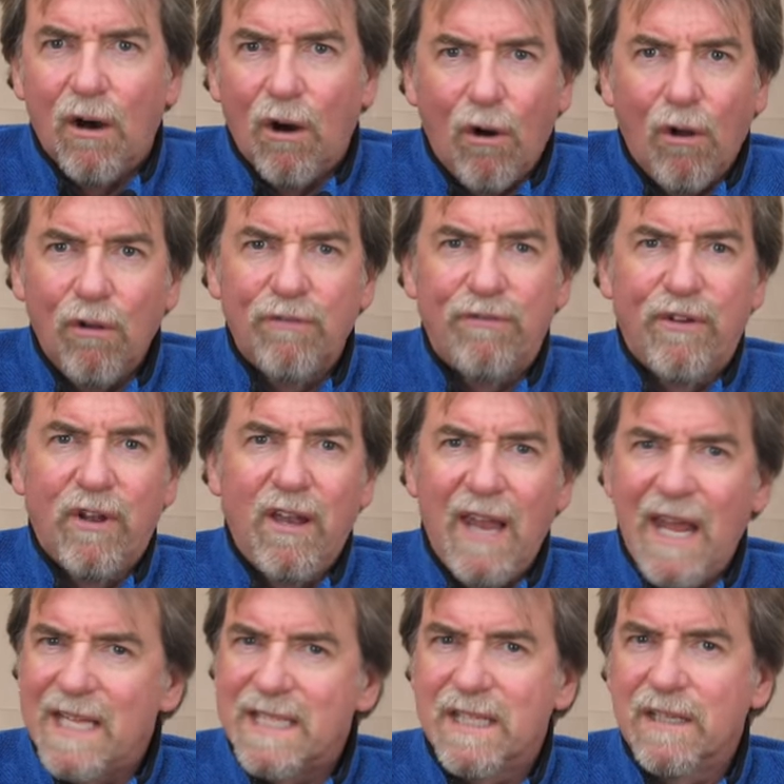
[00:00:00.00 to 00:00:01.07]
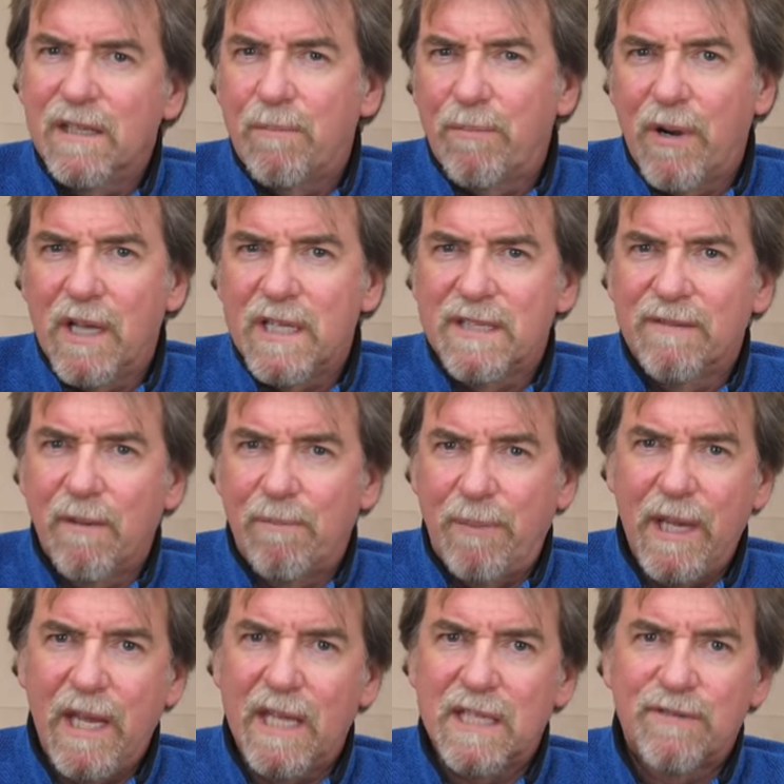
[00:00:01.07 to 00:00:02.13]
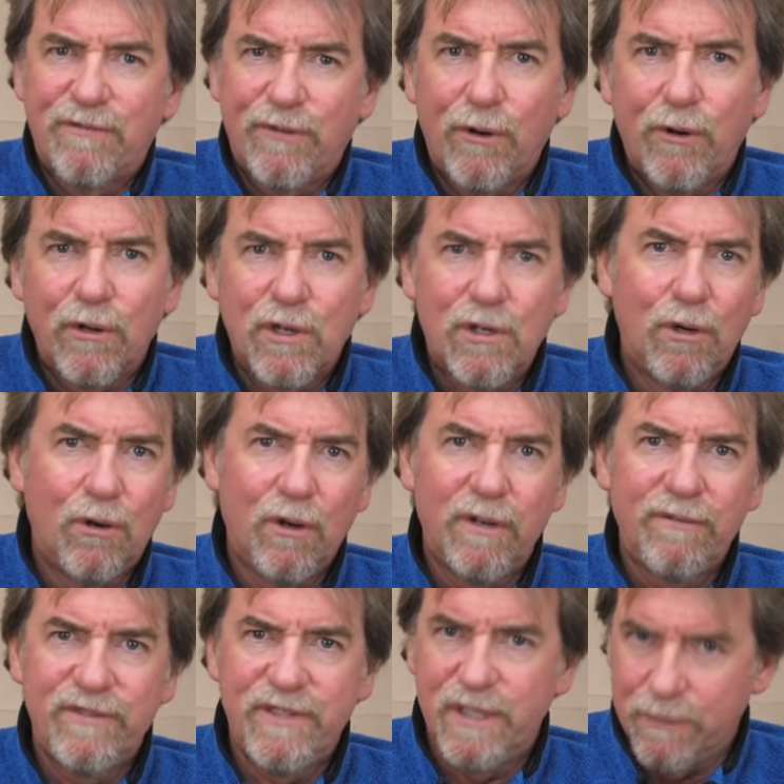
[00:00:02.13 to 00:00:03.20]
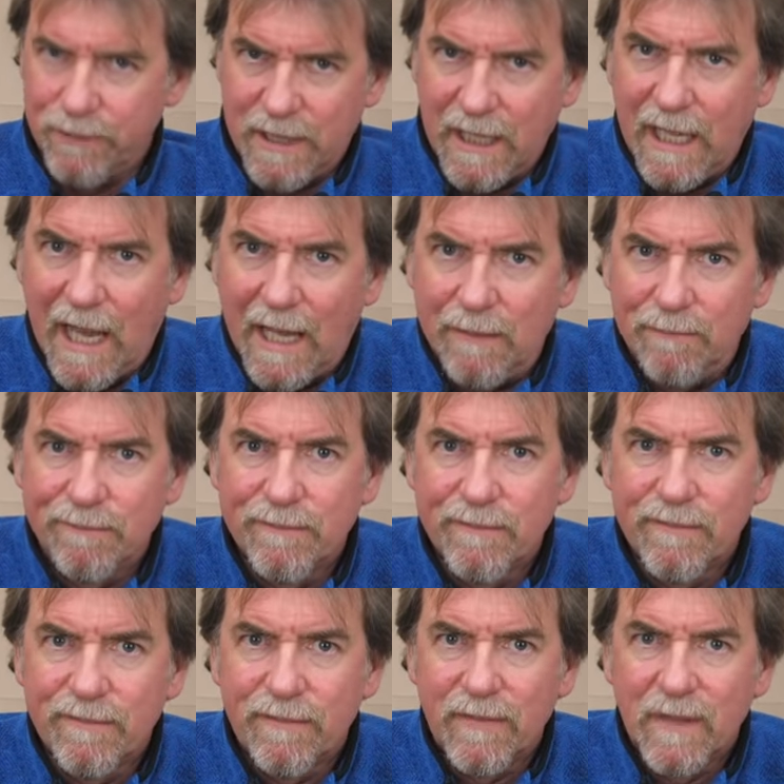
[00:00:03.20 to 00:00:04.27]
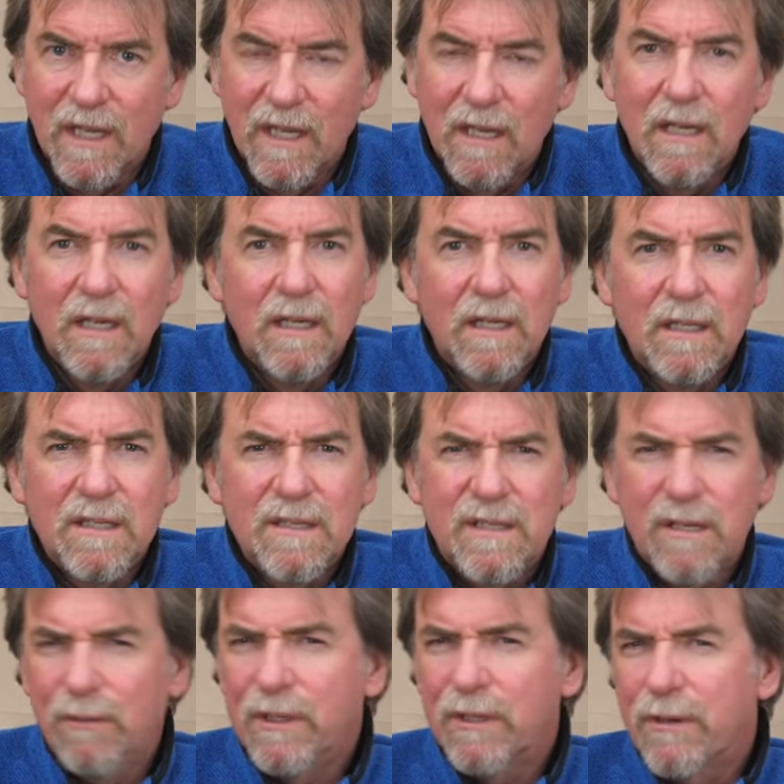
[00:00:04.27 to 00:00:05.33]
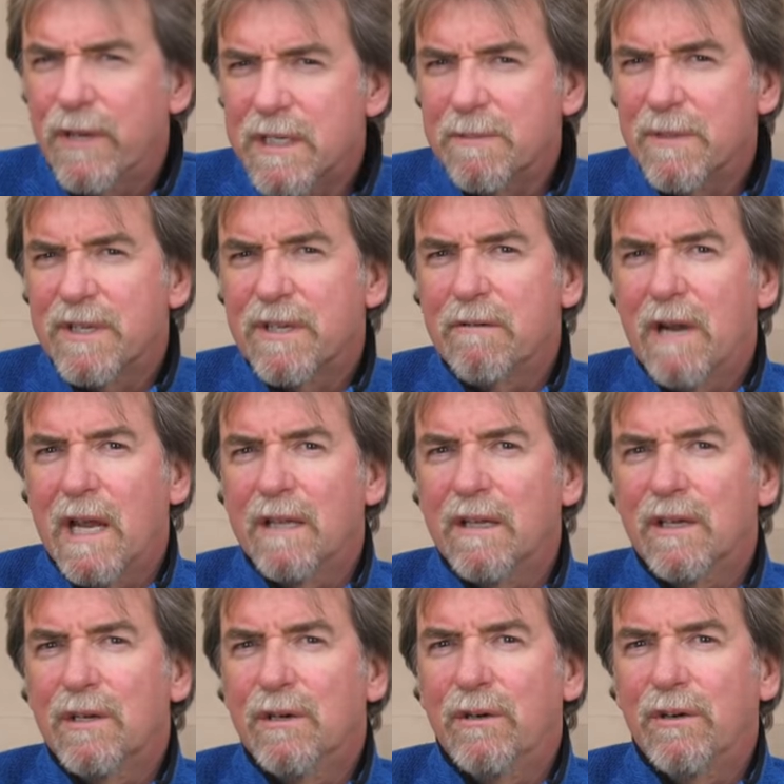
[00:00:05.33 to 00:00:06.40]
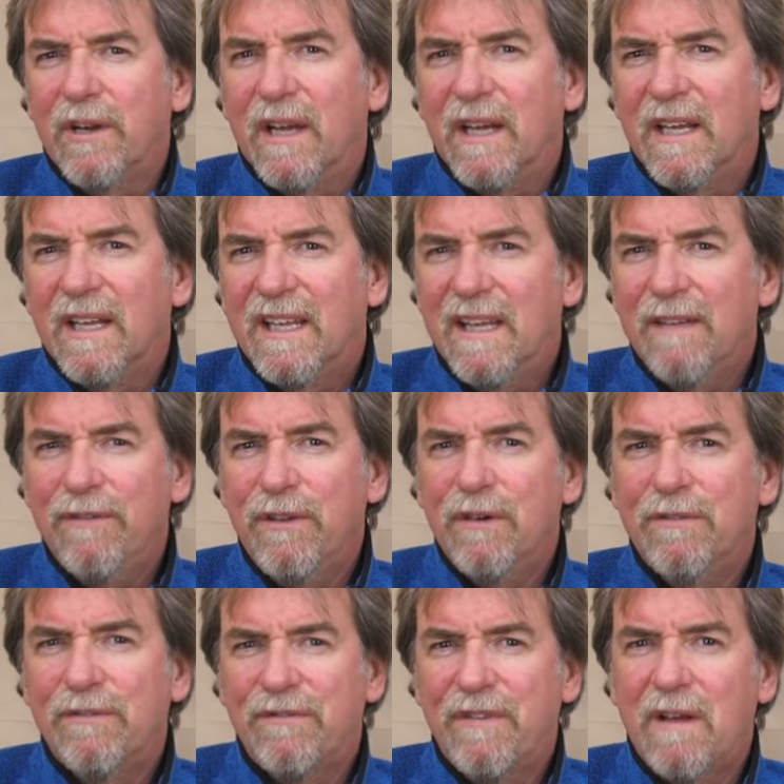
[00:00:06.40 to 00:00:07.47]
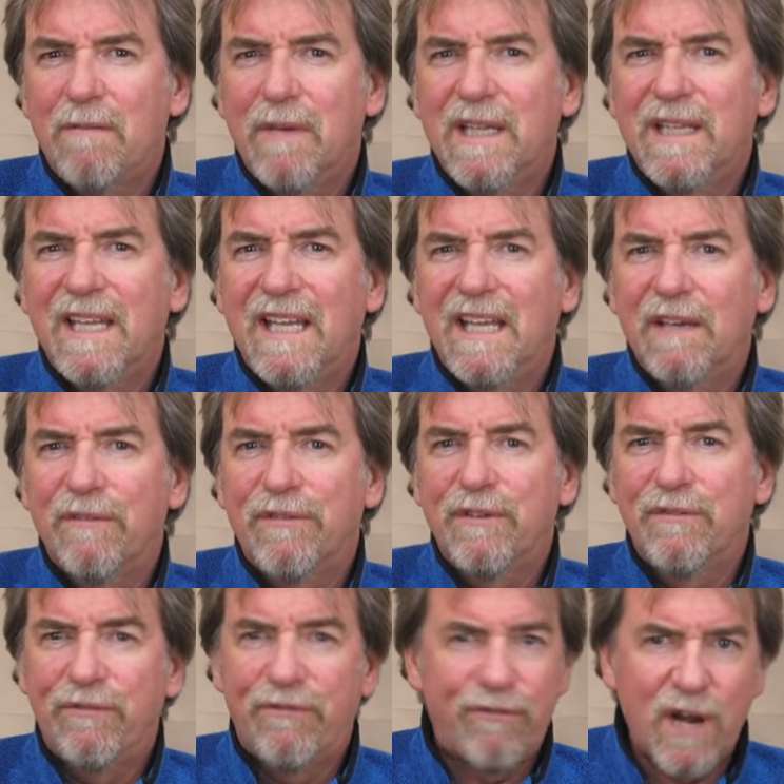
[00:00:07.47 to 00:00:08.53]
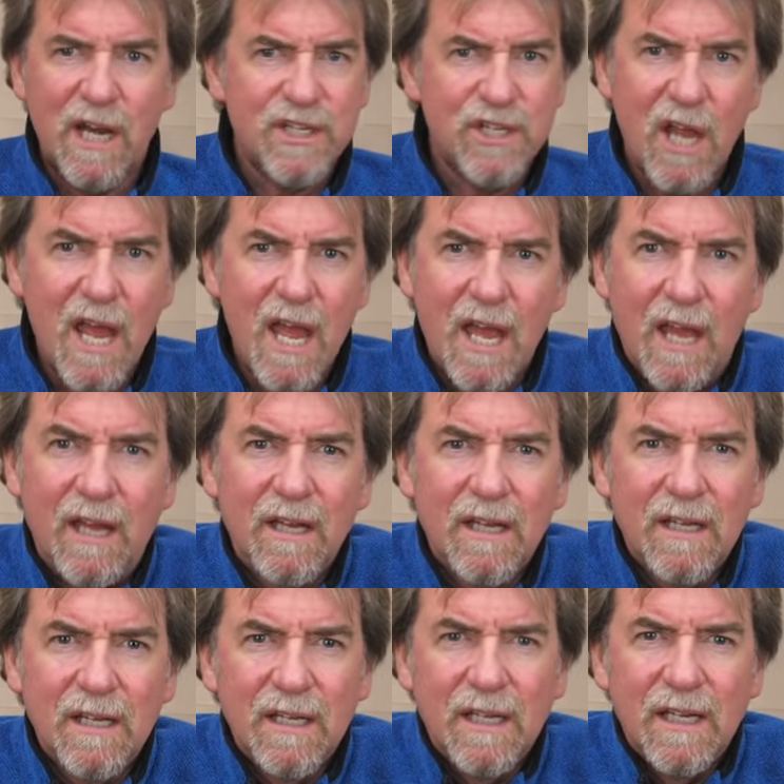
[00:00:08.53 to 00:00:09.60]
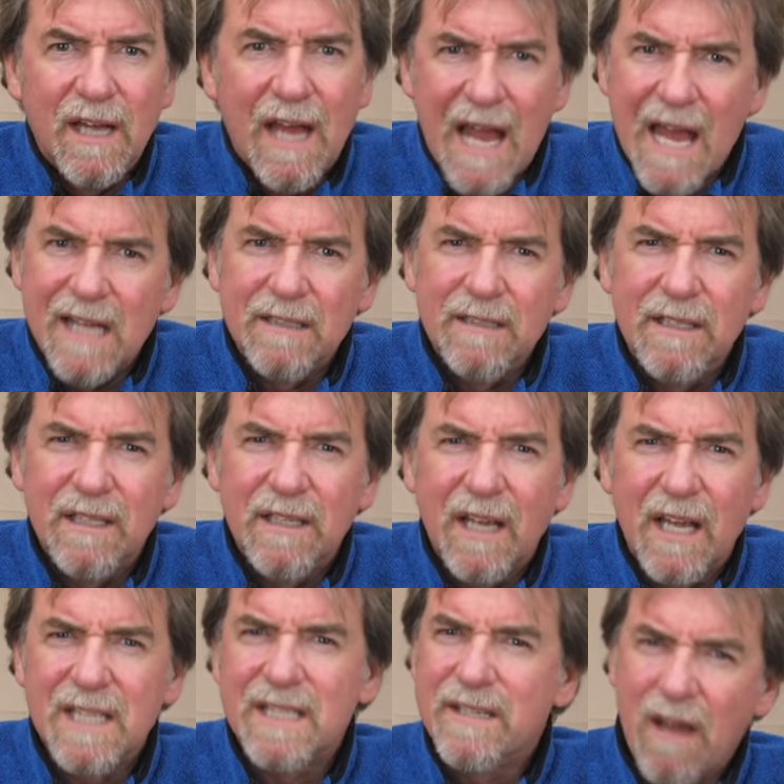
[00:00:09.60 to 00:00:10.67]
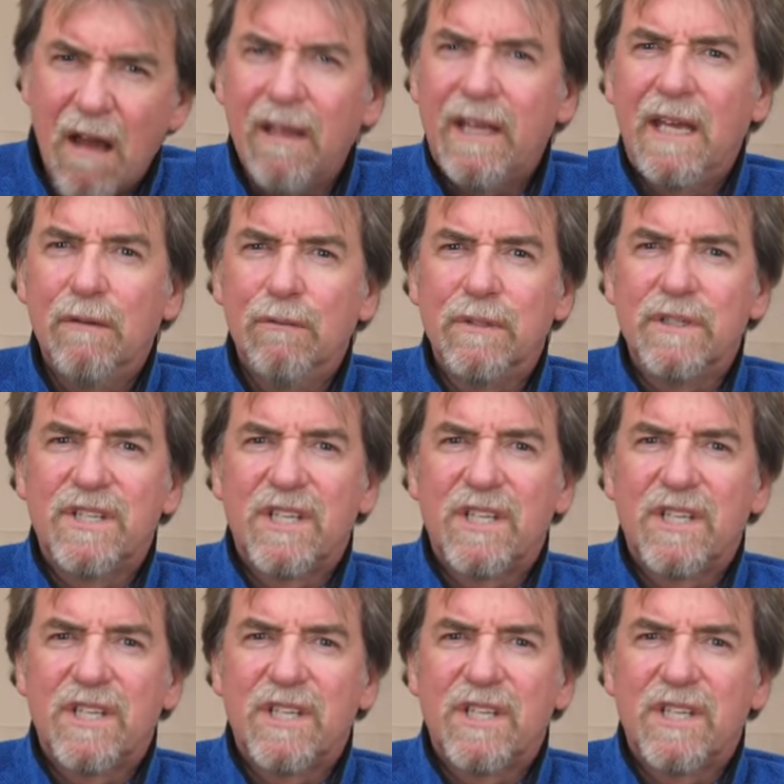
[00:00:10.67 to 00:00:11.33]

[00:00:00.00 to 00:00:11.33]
all for less than the price of a PS4 Call of Duty game. So with Christmas around the corner, give your family the gift of fresh air. And as Nike would